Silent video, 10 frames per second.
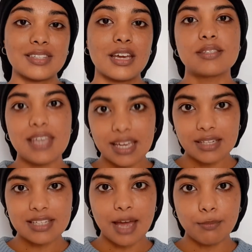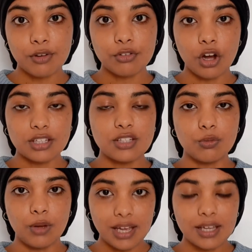The second type of cotton
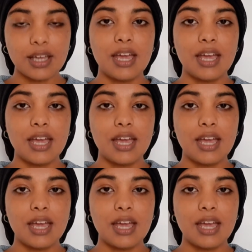wick